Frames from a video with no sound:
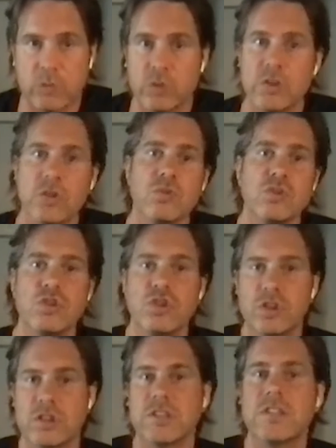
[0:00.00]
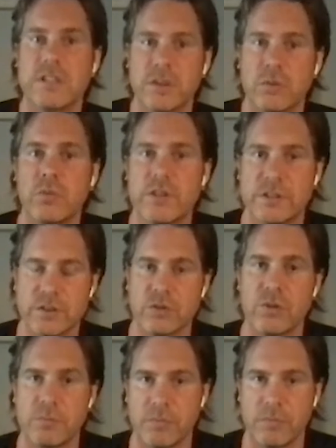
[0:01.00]
that we don't just stick with the
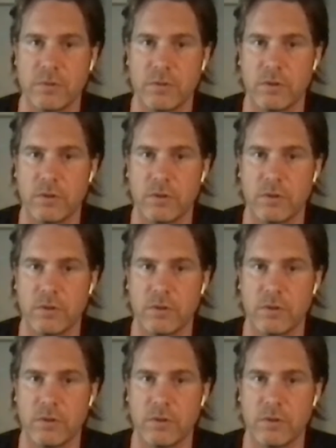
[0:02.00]
script